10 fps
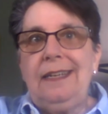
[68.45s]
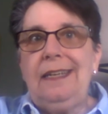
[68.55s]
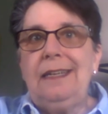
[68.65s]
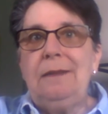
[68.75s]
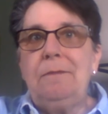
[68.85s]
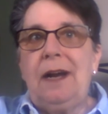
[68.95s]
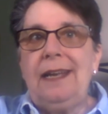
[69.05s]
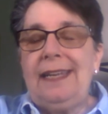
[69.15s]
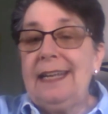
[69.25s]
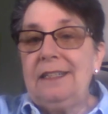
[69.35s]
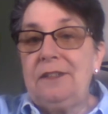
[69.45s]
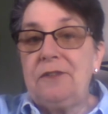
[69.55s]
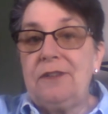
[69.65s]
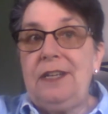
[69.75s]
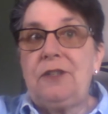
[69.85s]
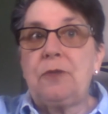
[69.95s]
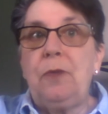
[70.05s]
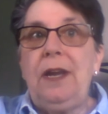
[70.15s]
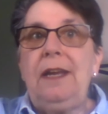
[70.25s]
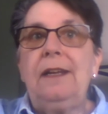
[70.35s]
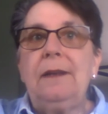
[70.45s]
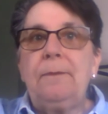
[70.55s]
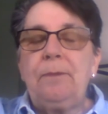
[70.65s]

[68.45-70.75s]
in my calendar each week.